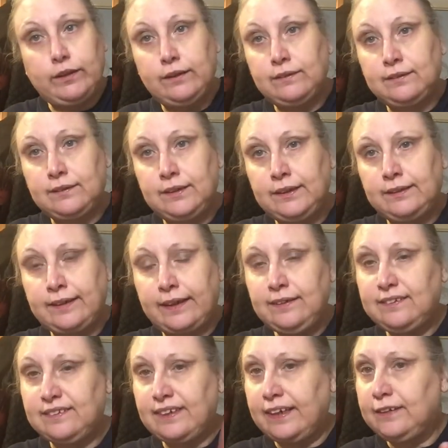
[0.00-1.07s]
is the
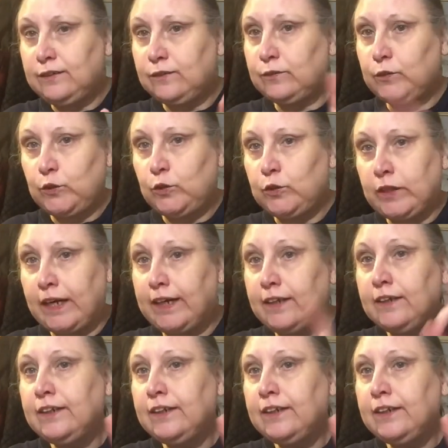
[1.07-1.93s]
taste test for that